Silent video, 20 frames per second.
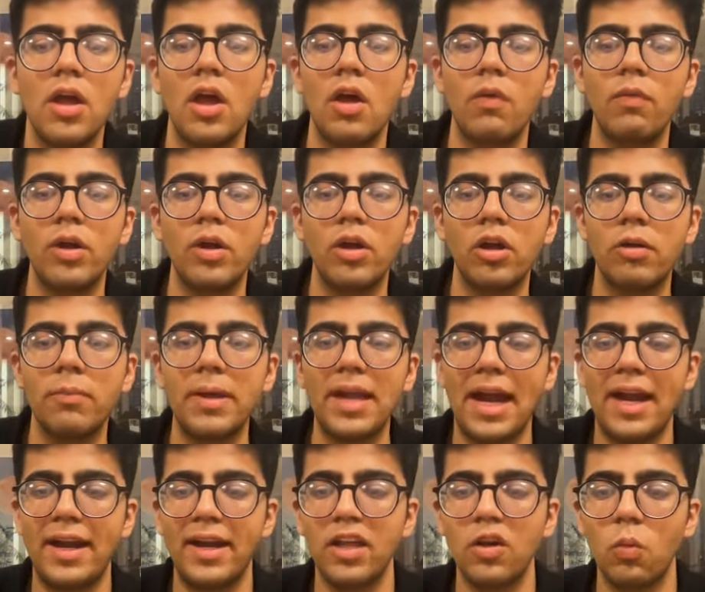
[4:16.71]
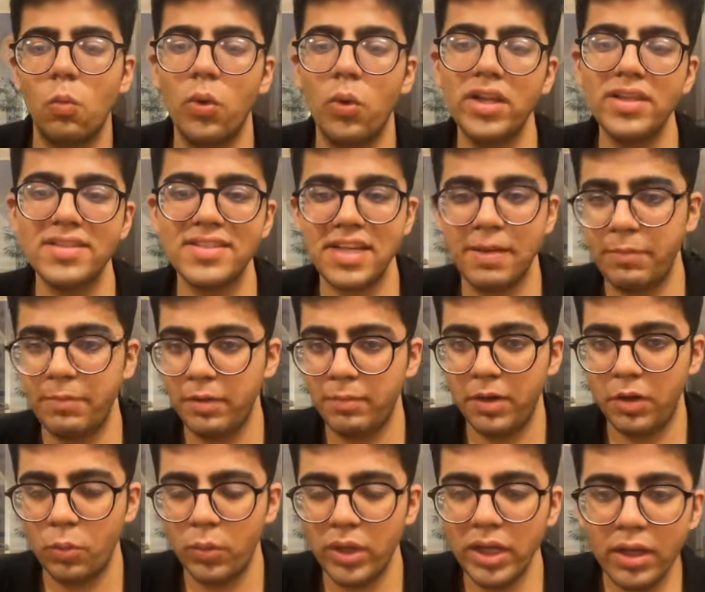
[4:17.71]
we're going to be adding one step in
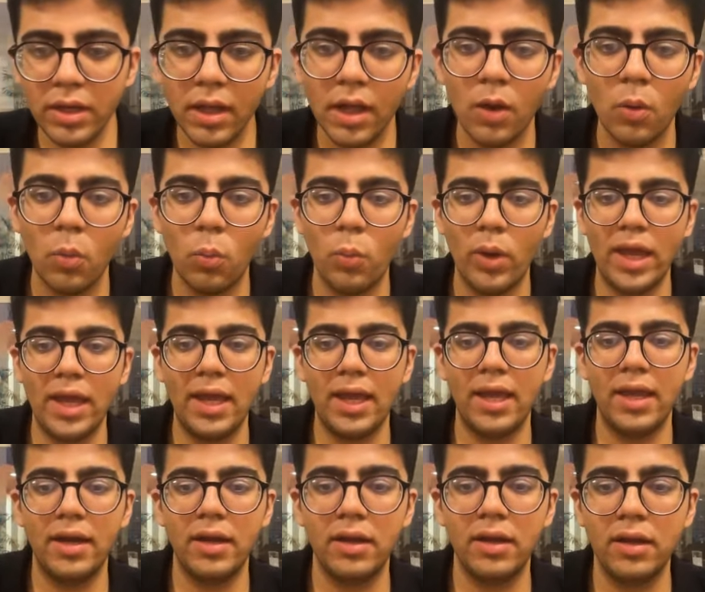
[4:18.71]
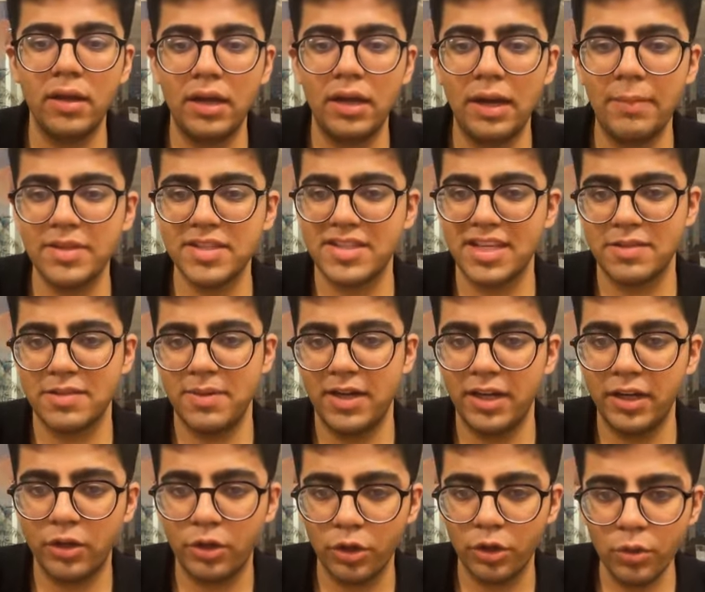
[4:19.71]
between, where, let me just explain
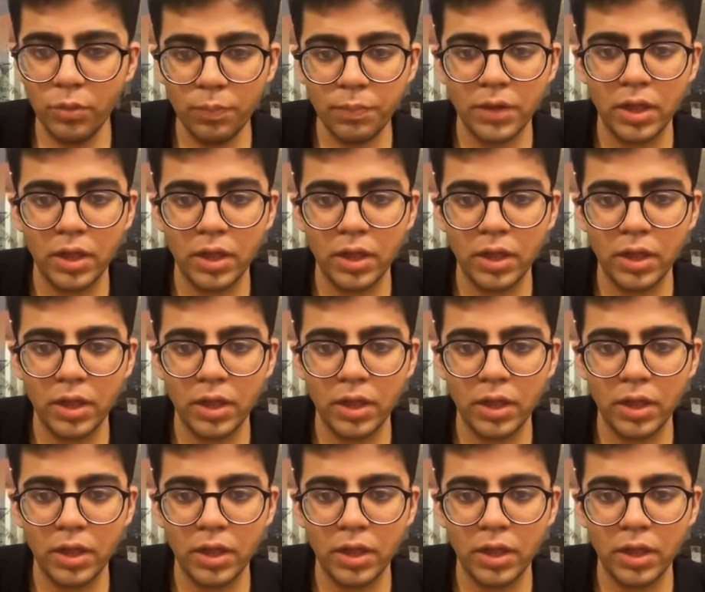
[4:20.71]
it to you.